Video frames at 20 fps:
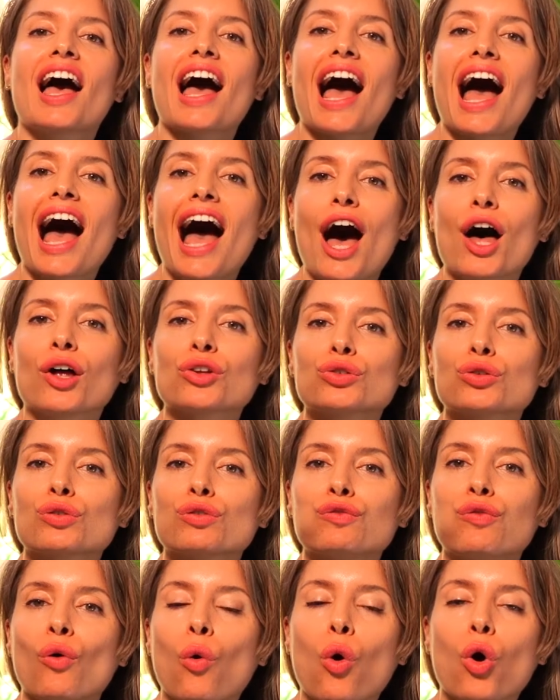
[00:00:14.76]
How to
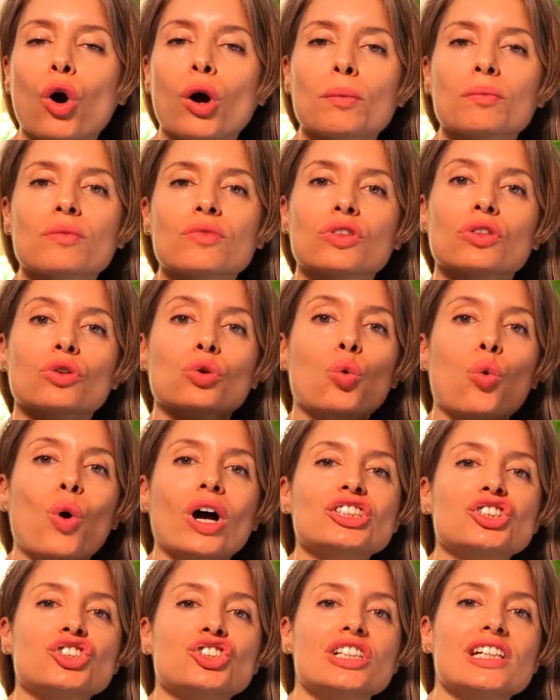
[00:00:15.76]
form
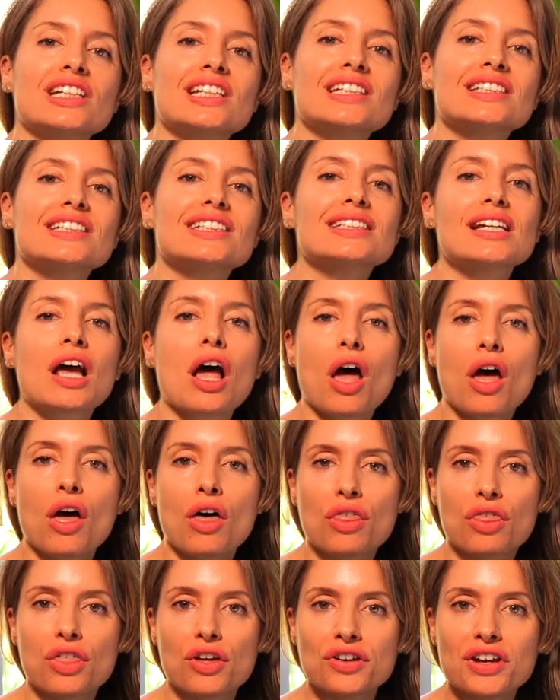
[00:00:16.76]
questions,
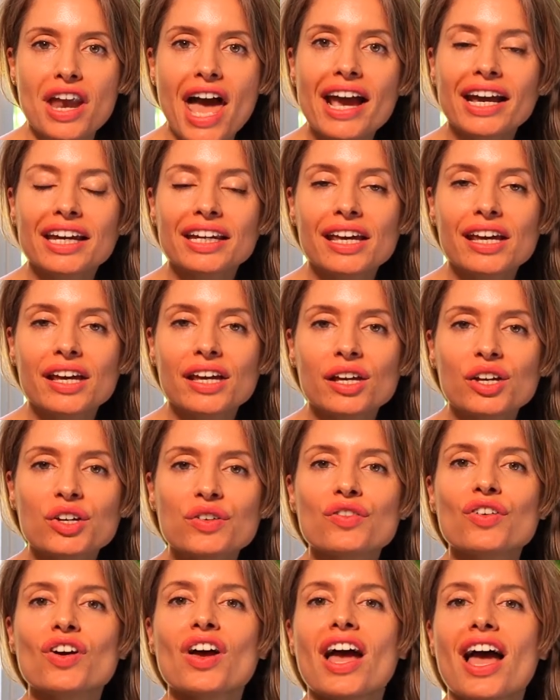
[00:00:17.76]
the
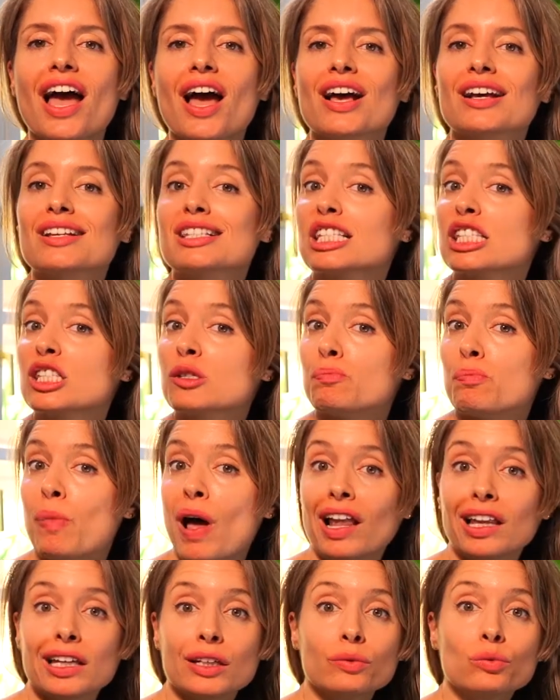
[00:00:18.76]
negative,
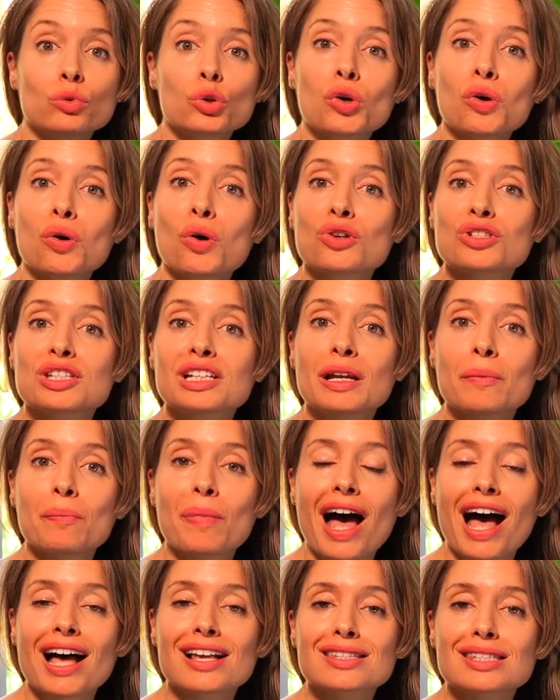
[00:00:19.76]
spelling rules in the
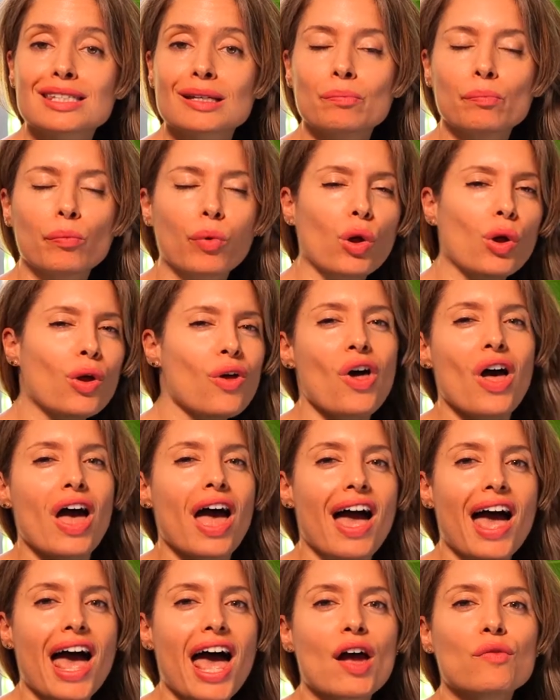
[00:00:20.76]
past simple,
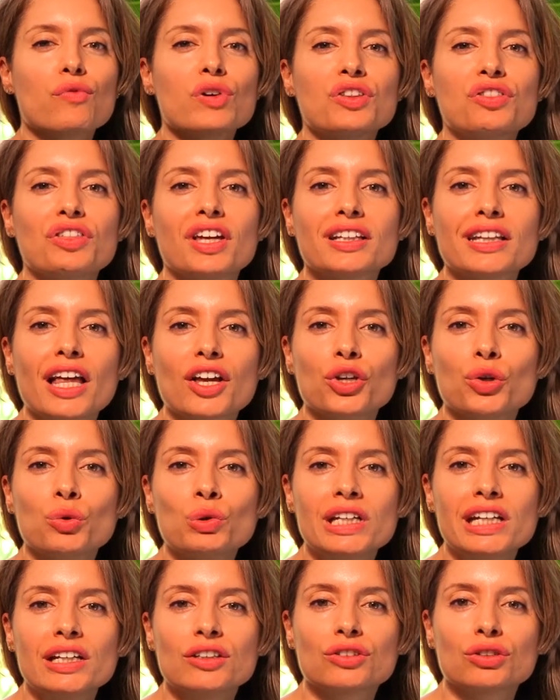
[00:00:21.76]
everything that you
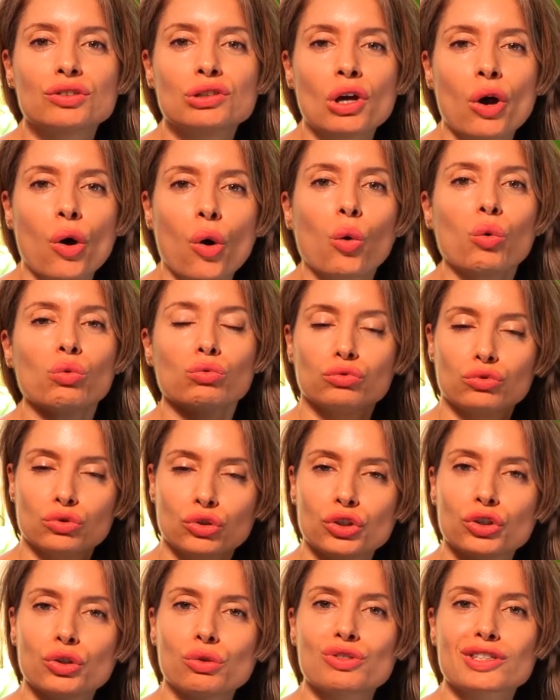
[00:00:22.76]
need to know
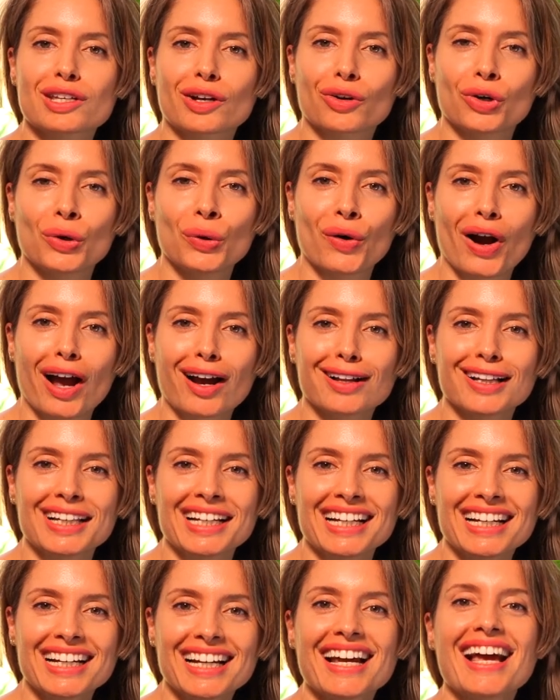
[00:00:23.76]
to use it
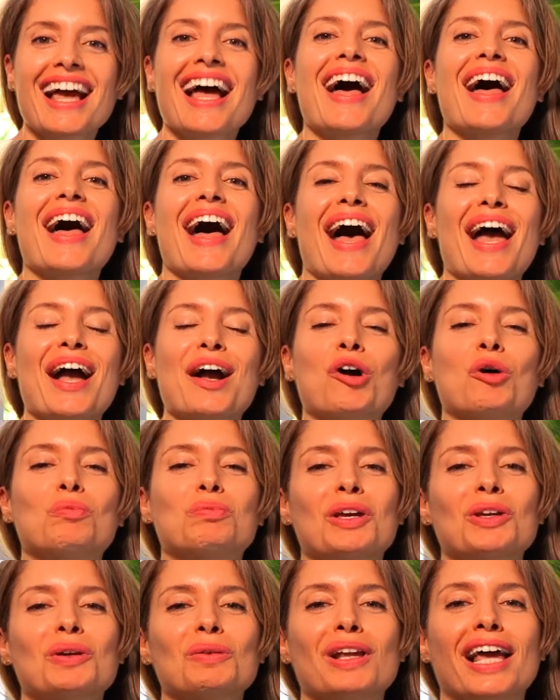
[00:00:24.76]
correctly. I hope
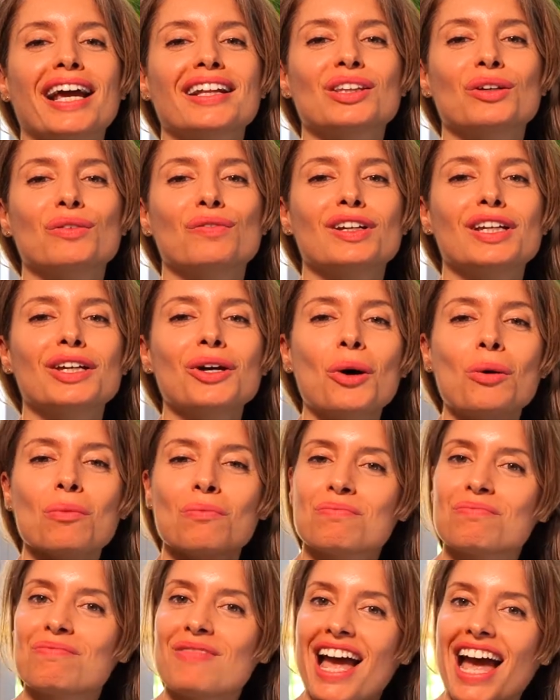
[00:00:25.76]
that you liked the video,
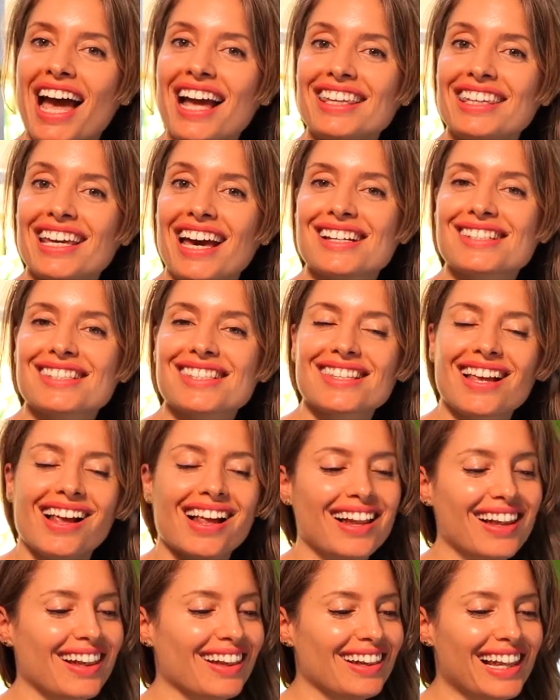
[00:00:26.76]
and yes,
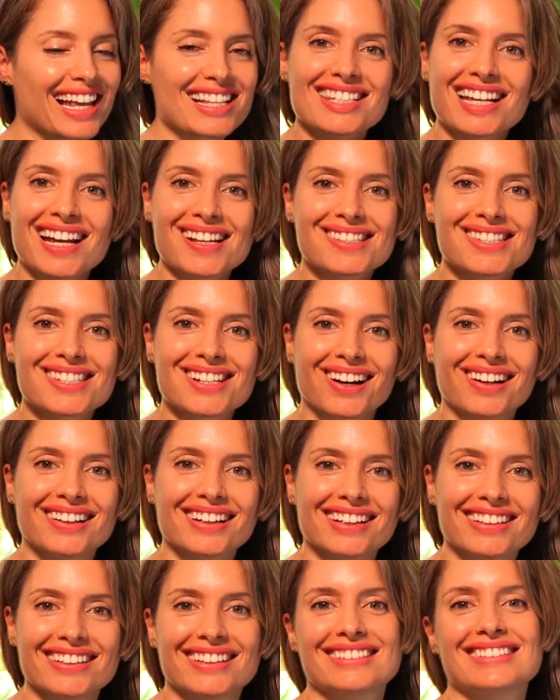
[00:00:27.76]
let's get
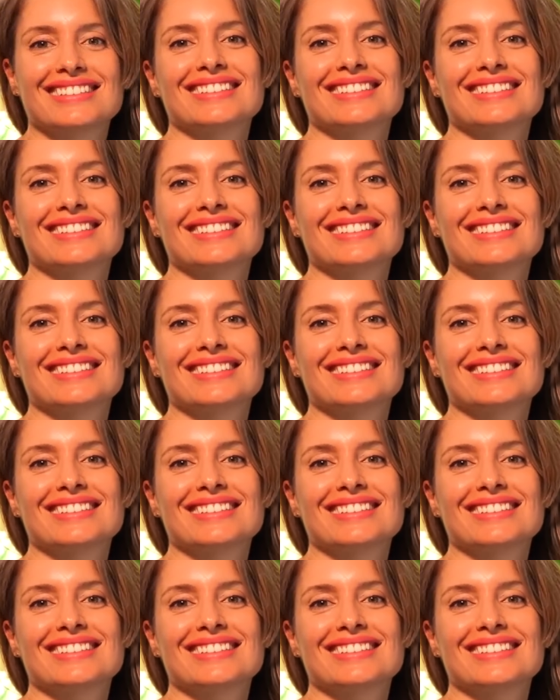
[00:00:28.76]
started.